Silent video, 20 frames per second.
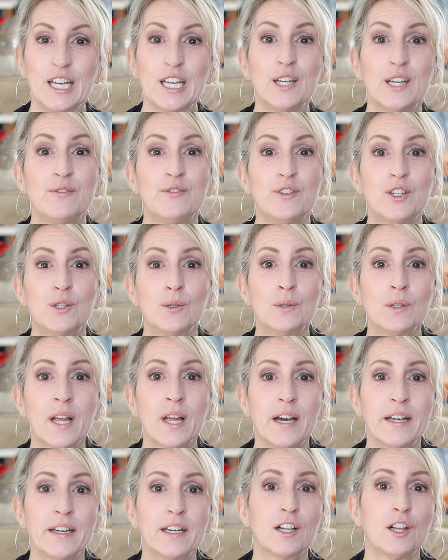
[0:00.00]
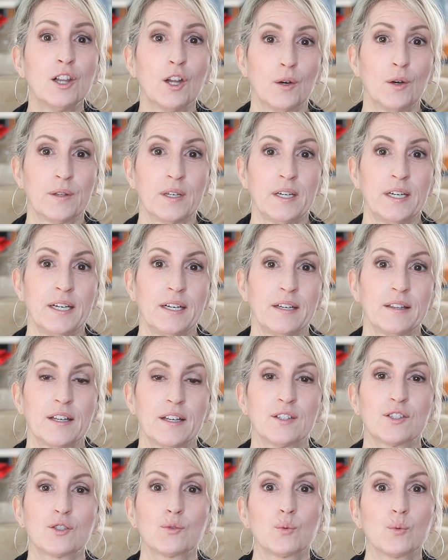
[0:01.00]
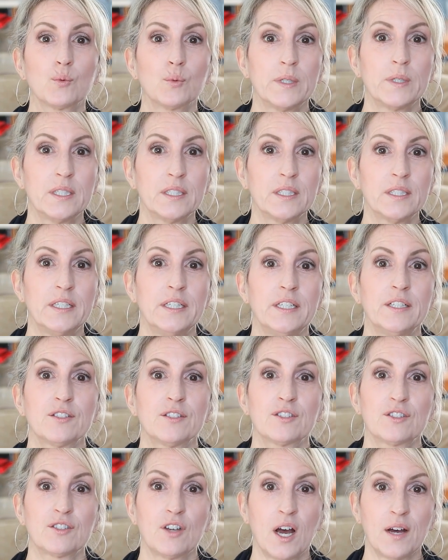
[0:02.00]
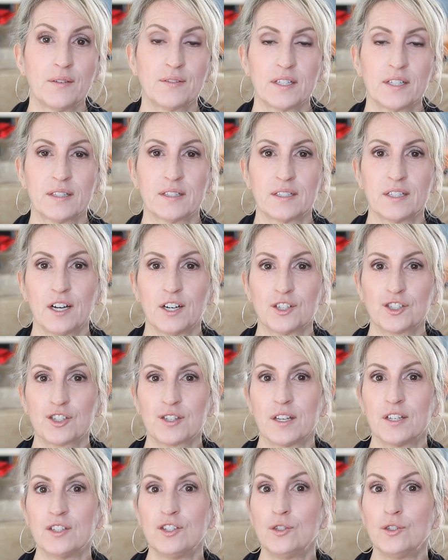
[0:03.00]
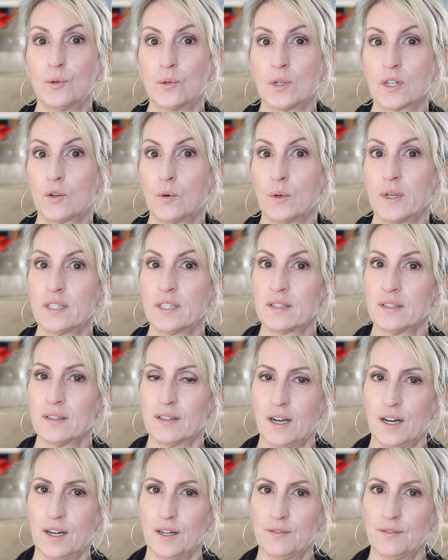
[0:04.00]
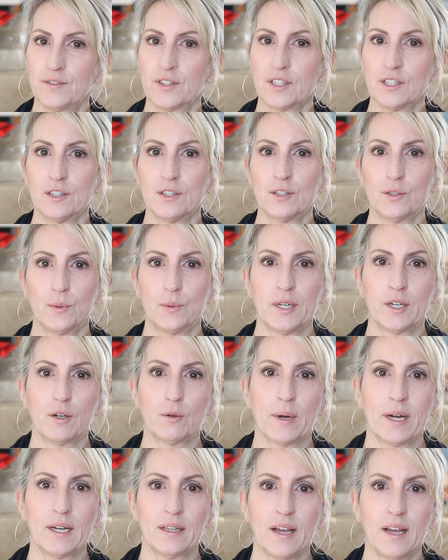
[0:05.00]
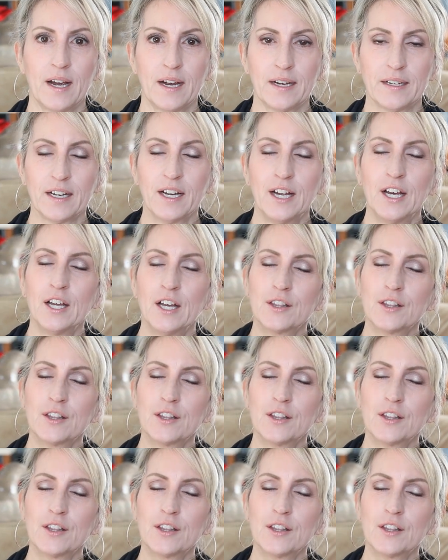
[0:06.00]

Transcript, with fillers: If you like clothing that's really soft to the touch, then you are going to love the Lou and Grey line.